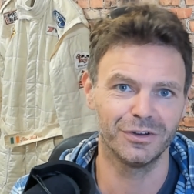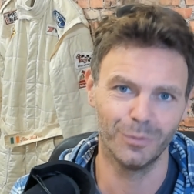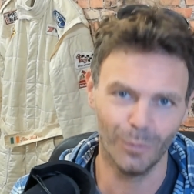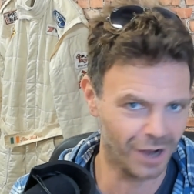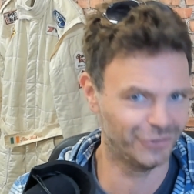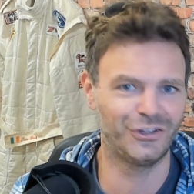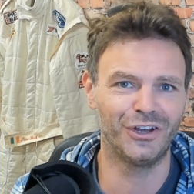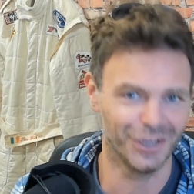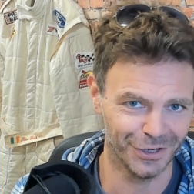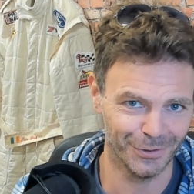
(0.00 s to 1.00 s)

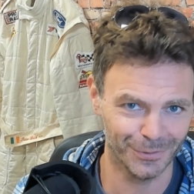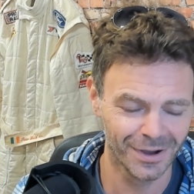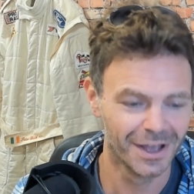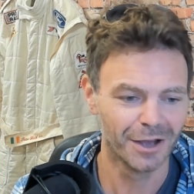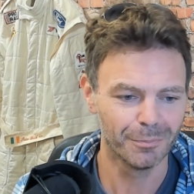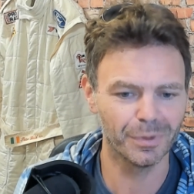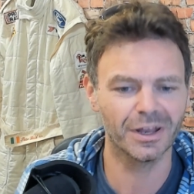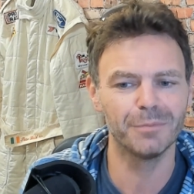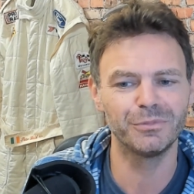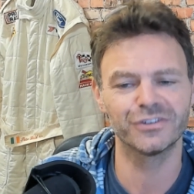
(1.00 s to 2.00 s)
watching you, but
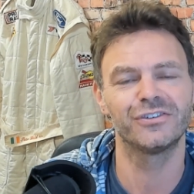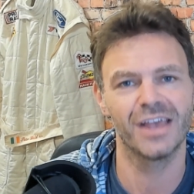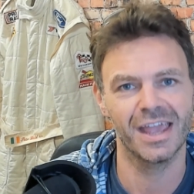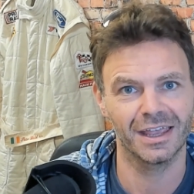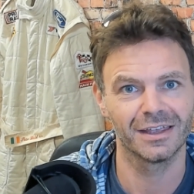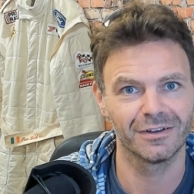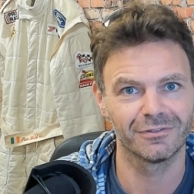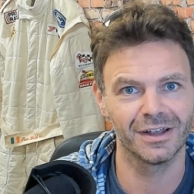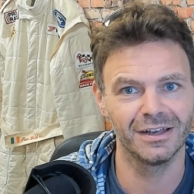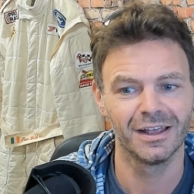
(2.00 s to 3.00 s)
I'm just saying,
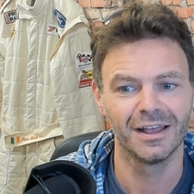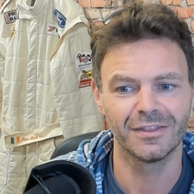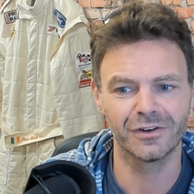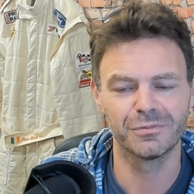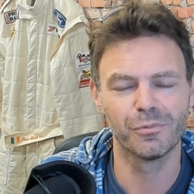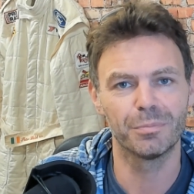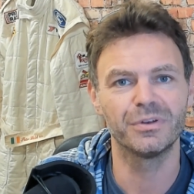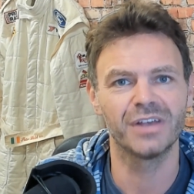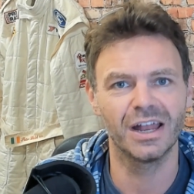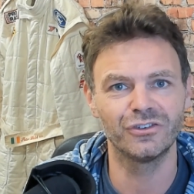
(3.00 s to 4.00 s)
right? There's more
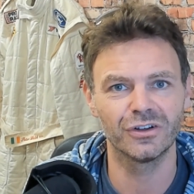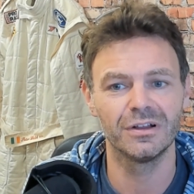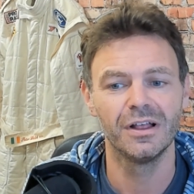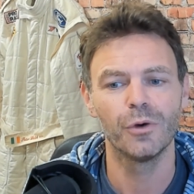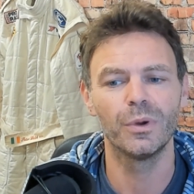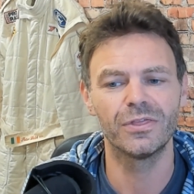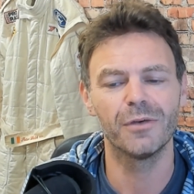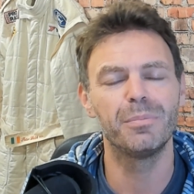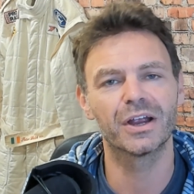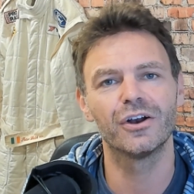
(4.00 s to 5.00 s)
potential with the
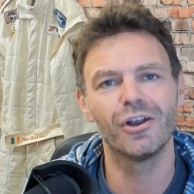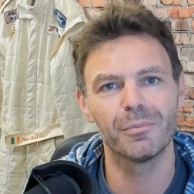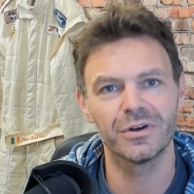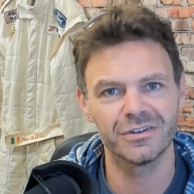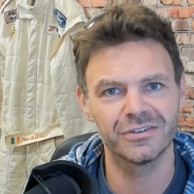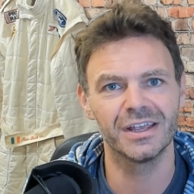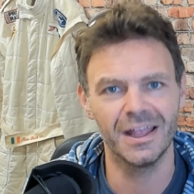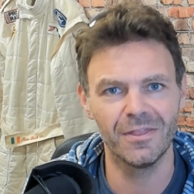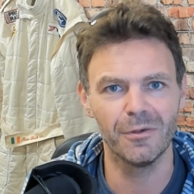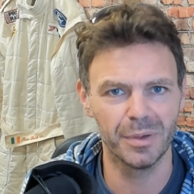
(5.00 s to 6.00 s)
bigger numbers
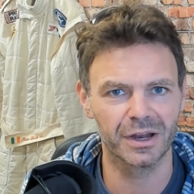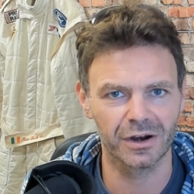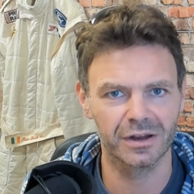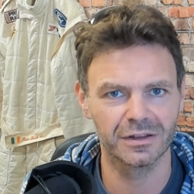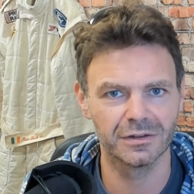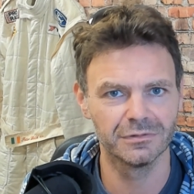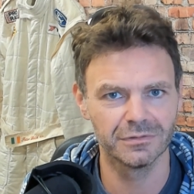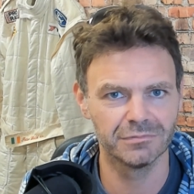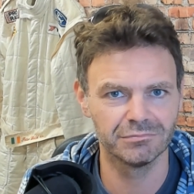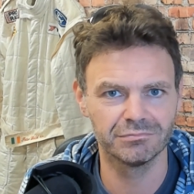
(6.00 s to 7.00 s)
in the bigger,
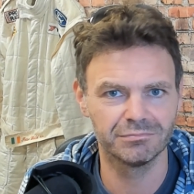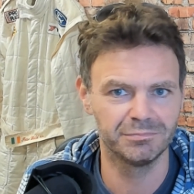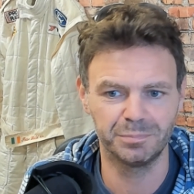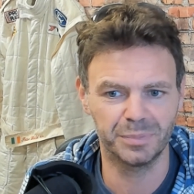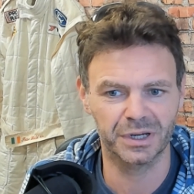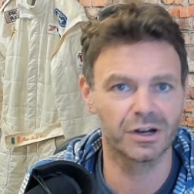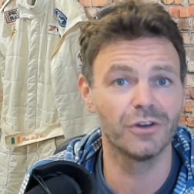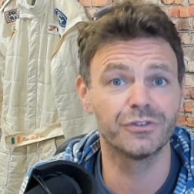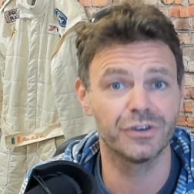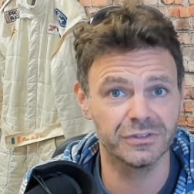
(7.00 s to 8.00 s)
bigger
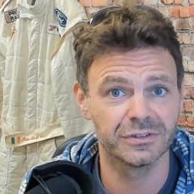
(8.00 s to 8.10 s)
countries.